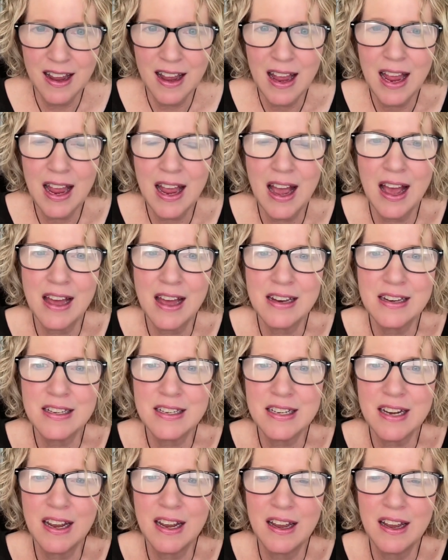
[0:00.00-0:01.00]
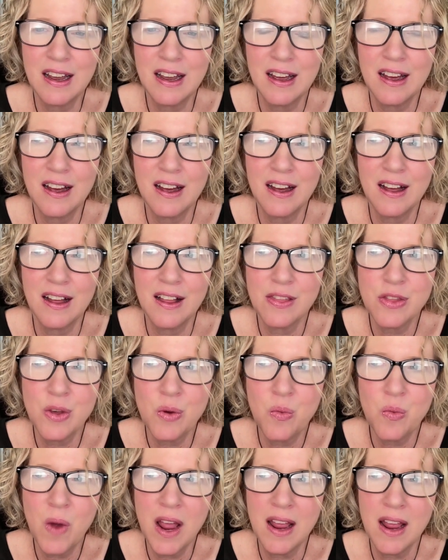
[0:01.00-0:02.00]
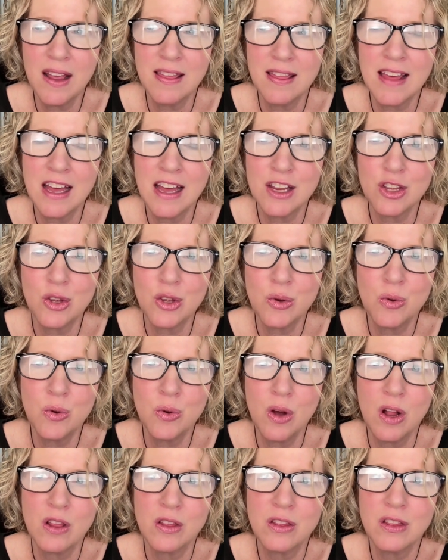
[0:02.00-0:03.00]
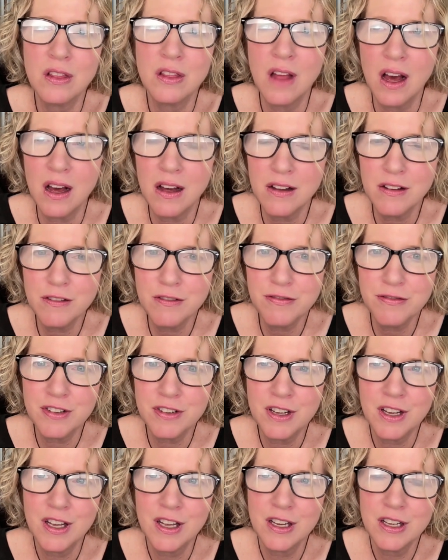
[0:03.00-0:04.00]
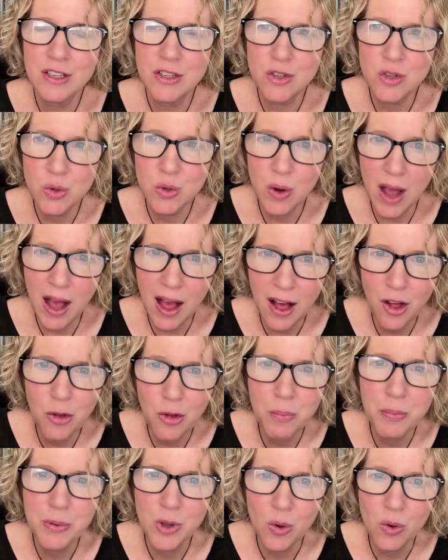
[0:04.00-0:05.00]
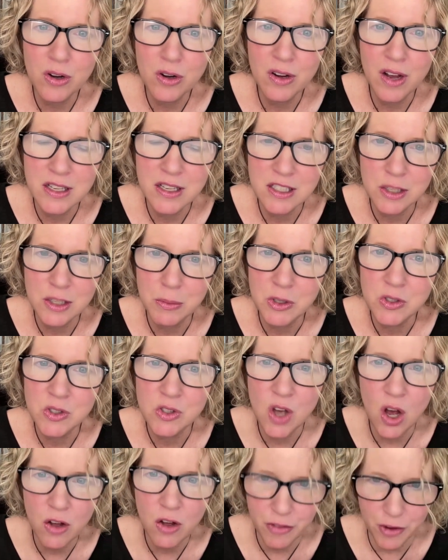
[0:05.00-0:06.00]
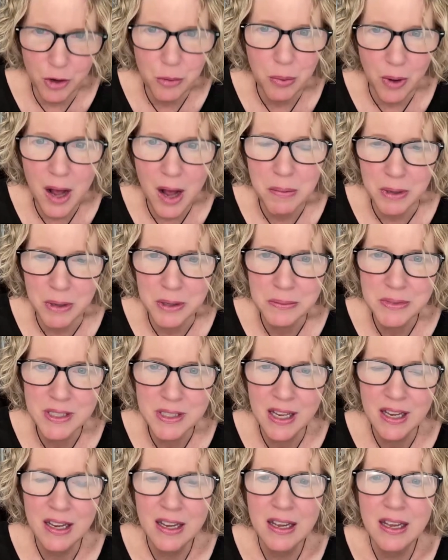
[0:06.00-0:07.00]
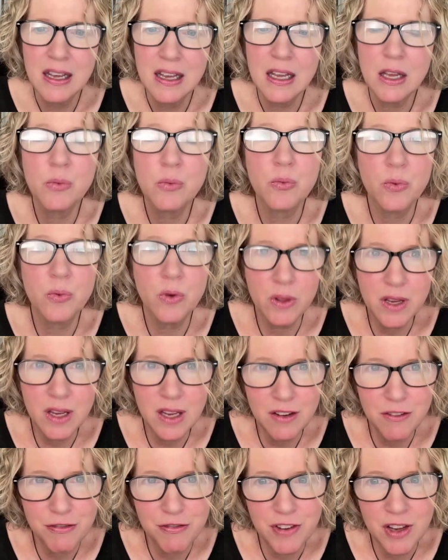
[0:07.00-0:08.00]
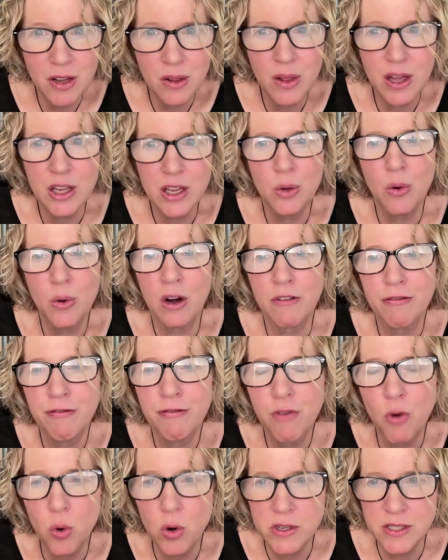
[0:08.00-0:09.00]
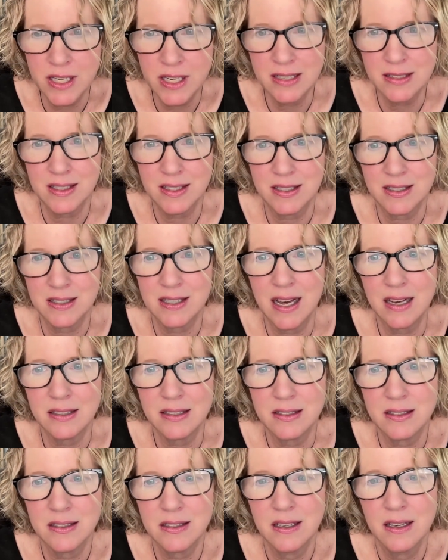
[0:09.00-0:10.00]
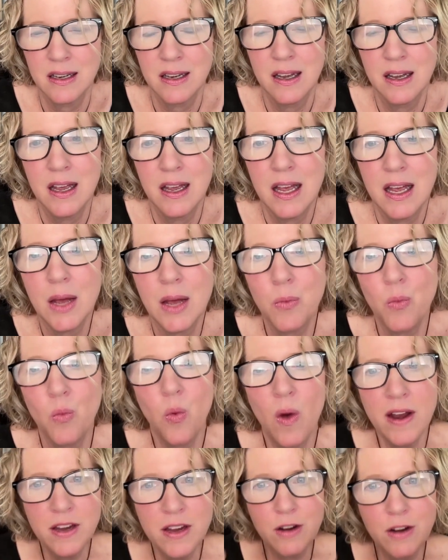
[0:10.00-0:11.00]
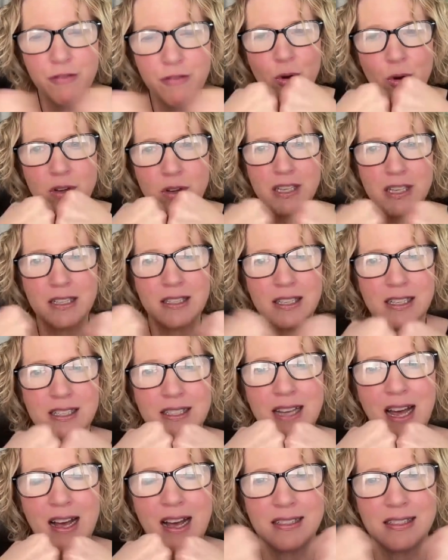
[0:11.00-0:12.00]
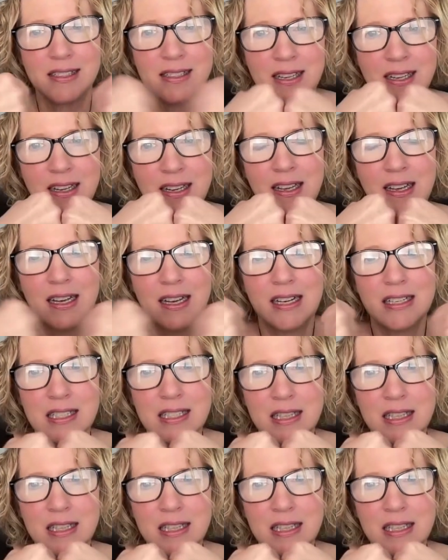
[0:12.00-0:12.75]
and the way that you love to help your customers solve their problems, it really can feel like you are forcing success. And when you're forcing success, it's